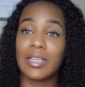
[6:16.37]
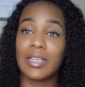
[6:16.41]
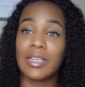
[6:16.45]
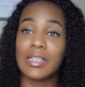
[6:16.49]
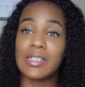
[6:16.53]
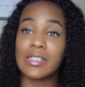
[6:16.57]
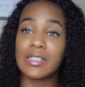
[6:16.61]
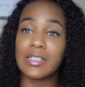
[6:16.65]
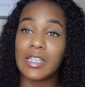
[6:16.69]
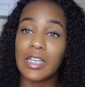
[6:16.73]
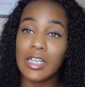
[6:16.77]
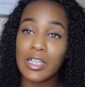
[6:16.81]

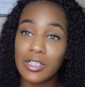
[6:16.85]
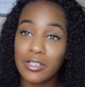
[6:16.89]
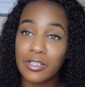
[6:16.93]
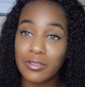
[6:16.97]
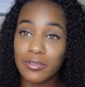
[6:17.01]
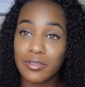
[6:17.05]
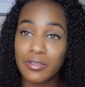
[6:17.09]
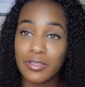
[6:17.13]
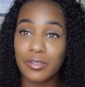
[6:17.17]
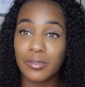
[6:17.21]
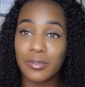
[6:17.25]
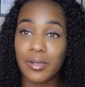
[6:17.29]

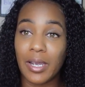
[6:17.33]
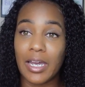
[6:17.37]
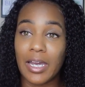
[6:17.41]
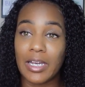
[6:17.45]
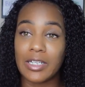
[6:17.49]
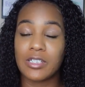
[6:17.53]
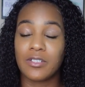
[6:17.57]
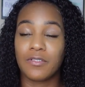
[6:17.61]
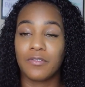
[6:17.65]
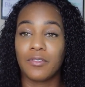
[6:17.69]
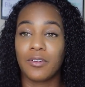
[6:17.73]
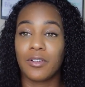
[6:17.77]
Continue to
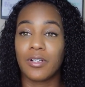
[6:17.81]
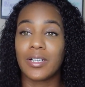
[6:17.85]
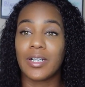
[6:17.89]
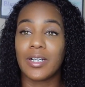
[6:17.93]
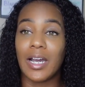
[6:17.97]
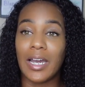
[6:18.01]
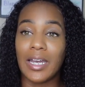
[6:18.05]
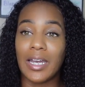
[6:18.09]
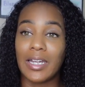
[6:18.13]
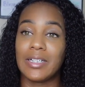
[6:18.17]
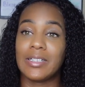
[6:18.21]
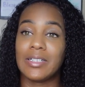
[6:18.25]
ask for
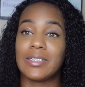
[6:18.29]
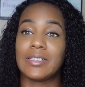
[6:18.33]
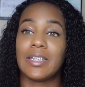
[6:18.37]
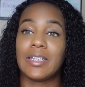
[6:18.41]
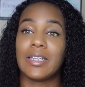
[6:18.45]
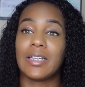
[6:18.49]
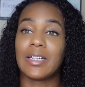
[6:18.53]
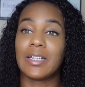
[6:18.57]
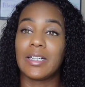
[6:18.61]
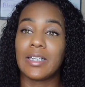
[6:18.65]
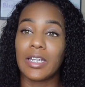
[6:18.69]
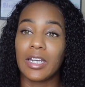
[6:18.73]
guidance
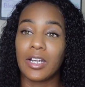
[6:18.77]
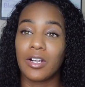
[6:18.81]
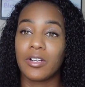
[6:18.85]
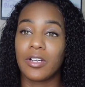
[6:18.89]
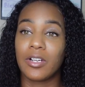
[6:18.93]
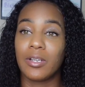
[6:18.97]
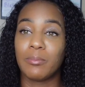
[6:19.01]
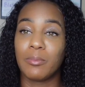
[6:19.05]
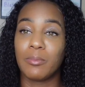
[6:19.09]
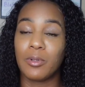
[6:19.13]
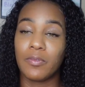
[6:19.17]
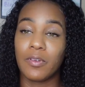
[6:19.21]
and
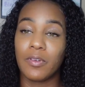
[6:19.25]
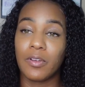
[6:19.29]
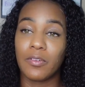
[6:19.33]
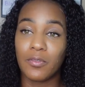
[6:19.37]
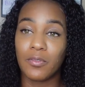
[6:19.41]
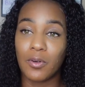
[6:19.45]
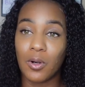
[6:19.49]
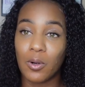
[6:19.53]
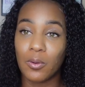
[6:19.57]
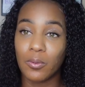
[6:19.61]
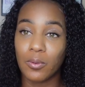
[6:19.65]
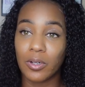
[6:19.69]
clarity moving
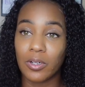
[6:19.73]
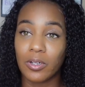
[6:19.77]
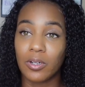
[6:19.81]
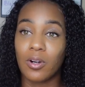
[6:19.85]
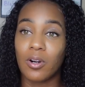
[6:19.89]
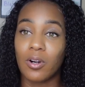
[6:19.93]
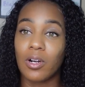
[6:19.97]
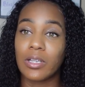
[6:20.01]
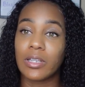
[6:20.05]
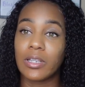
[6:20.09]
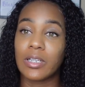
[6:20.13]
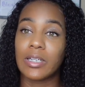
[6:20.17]
forward
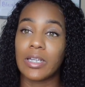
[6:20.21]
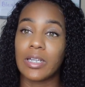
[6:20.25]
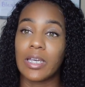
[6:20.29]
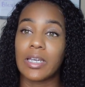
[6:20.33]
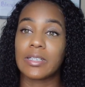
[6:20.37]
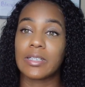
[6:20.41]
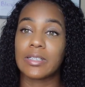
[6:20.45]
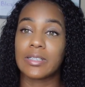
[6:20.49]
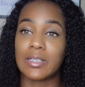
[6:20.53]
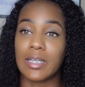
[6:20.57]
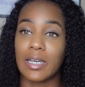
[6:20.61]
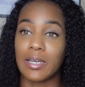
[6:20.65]
on the
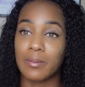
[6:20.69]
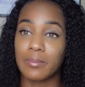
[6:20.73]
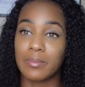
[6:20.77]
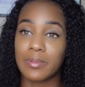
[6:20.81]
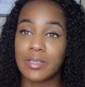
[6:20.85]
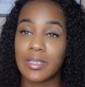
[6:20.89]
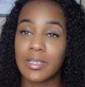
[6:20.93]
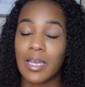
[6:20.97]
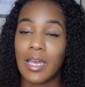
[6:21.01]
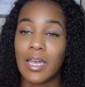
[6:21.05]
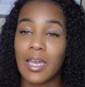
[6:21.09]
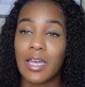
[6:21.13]
next
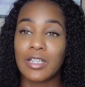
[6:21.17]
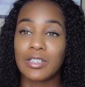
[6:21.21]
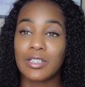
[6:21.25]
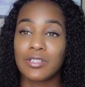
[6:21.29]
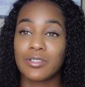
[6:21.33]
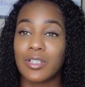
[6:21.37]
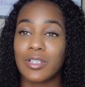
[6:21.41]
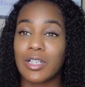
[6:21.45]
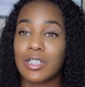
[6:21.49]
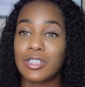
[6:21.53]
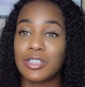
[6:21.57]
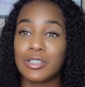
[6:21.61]
steps
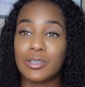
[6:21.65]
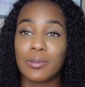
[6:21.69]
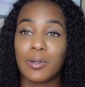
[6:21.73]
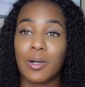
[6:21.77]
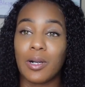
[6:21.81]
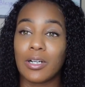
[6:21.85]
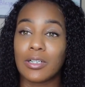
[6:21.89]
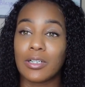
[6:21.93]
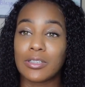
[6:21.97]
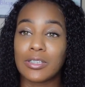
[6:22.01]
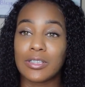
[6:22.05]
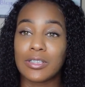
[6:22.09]
so that you
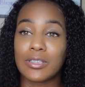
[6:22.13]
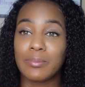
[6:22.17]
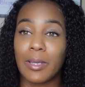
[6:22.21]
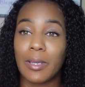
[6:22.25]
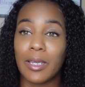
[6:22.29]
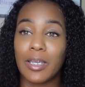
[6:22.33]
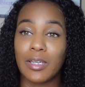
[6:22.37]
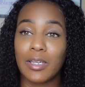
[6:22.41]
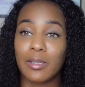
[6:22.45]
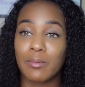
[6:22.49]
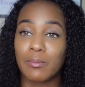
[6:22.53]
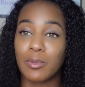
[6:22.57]
aren't just
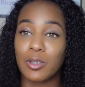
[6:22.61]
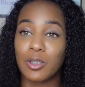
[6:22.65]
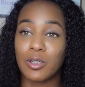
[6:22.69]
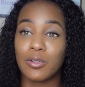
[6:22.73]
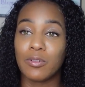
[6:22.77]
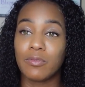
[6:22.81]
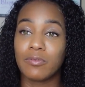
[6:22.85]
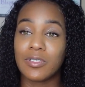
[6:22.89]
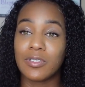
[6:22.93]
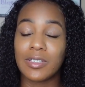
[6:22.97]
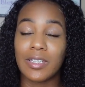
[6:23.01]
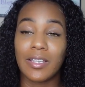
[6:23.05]
making
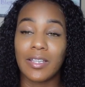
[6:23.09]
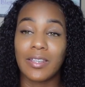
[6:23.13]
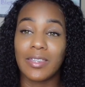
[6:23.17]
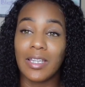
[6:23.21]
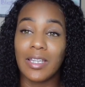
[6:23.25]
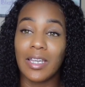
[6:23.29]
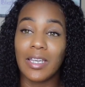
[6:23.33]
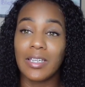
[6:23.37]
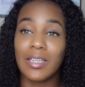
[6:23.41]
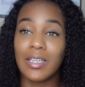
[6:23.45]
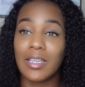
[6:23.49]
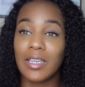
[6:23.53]
moves
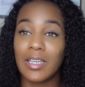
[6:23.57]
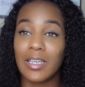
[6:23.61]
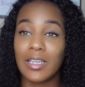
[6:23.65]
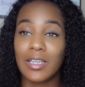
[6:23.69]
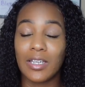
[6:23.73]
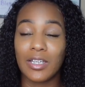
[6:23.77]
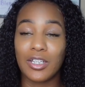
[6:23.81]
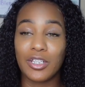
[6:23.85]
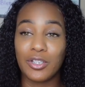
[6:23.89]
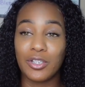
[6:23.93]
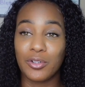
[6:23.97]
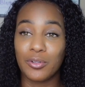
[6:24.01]

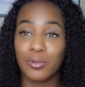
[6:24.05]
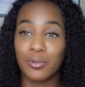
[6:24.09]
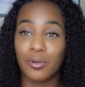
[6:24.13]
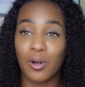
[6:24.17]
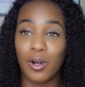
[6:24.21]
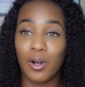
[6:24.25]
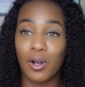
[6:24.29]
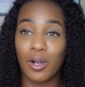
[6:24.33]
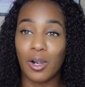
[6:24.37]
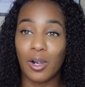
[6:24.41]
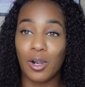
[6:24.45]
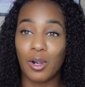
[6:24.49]
thinking
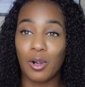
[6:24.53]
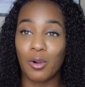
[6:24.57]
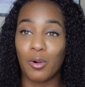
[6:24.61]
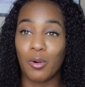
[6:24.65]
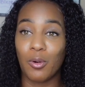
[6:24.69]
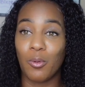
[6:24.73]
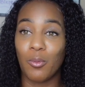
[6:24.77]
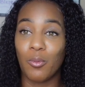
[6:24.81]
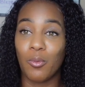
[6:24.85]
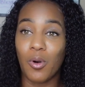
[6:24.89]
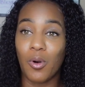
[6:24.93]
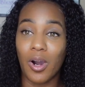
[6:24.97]
you
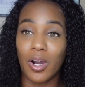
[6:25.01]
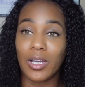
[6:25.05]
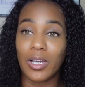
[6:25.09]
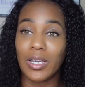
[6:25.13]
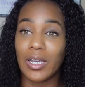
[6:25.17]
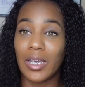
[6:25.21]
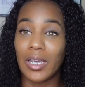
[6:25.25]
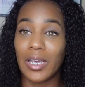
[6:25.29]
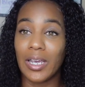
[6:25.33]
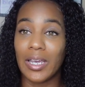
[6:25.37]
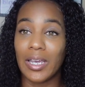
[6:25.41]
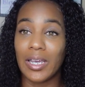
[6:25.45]
are
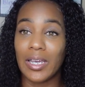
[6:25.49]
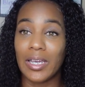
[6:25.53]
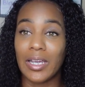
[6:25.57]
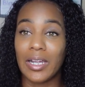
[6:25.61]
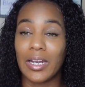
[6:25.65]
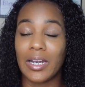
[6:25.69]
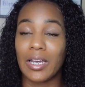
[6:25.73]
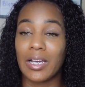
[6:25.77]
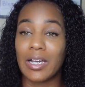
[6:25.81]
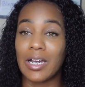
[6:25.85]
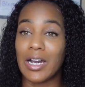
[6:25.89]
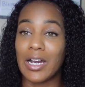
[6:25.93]
walking
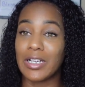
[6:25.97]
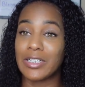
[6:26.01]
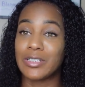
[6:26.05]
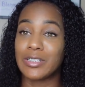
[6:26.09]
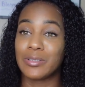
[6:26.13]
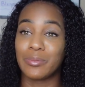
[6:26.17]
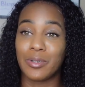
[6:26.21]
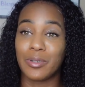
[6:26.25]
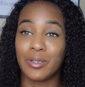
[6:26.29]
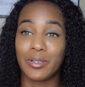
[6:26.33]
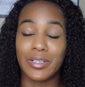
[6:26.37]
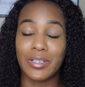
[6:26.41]
in
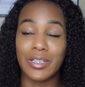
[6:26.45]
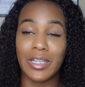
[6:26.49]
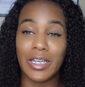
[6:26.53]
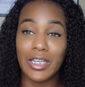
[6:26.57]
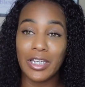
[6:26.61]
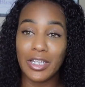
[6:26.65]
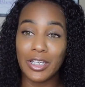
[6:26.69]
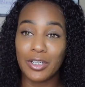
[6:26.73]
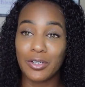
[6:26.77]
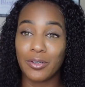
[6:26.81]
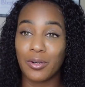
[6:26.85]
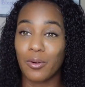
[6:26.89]
God's will,
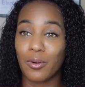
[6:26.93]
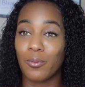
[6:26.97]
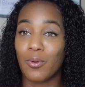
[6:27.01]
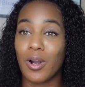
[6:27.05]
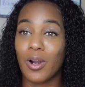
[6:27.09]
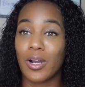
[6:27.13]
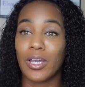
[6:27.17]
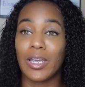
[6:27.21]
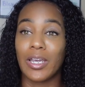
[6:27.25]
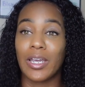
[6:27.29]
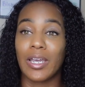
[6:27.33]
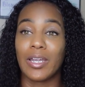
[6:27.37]
thinking you are
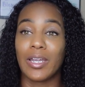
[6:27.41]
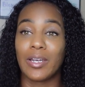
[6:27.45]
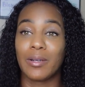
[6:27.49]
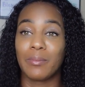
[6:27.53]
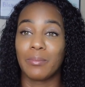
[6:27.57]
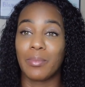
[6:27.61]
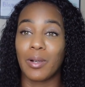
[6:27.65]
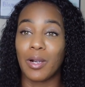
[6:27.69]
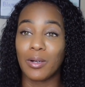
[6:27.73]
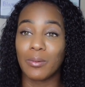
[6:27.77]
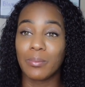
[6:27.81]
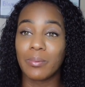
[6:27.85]
walking
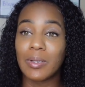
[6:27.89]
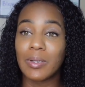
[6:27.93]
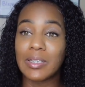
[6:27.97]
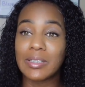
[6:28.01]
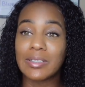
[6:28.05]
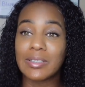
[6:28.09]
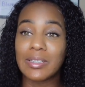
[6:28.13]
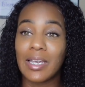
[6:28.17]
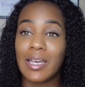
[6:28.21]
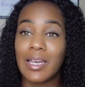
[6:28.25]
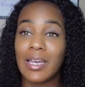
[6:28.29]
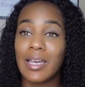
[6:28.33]
in
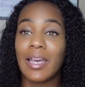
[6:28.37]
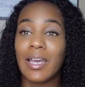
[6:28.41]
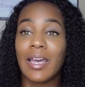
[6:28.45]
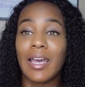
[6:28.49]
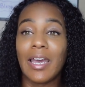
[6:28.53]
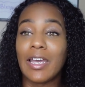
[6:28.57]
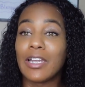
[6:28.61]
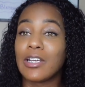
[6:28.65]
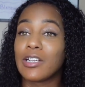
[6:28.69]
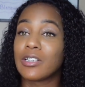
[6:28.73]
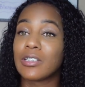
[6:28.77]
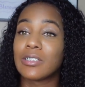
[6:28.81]
purpose,
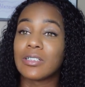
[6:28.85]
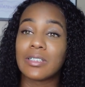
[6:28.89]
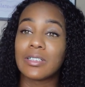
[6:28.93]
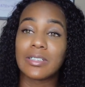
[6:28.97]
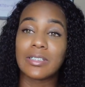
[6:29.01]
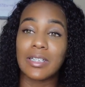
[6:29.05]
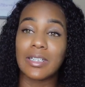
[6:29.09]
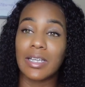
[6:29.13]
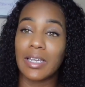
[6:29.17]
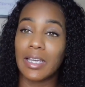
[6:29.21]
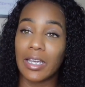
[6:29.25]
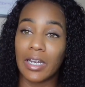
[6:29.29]
and you're
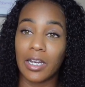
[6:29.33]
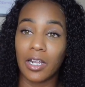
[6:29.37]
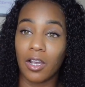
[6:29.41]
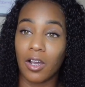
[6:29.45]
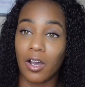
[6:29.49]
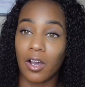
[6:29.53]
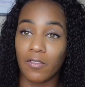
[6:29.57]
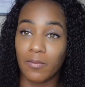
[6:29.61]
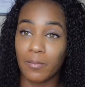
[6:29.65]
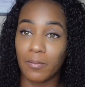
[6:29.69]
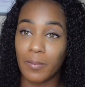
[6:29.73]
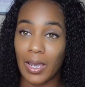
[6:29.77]
just
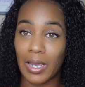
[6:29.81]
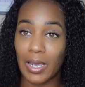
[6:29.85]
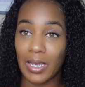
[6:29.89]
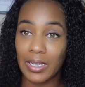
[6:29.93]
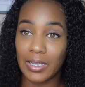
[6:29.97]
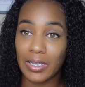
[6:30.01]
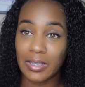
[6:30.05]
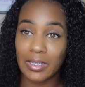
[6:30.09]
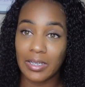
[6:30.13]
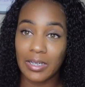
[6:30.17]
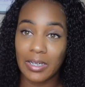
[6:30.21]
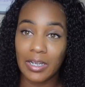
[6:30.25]
getting off
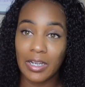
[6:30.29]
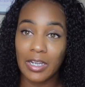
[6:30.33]
path.